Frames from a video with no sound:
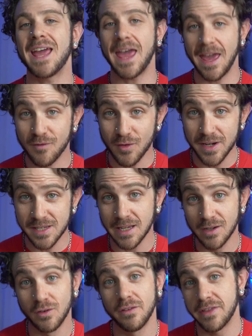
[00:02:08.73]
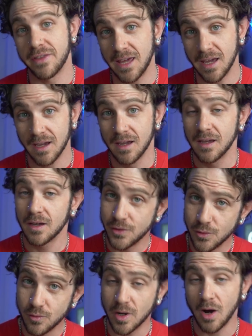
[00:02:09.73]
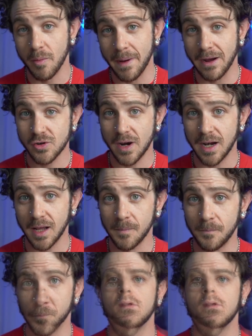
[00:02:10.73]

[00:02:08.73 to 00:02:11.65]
every single thing you know about trading.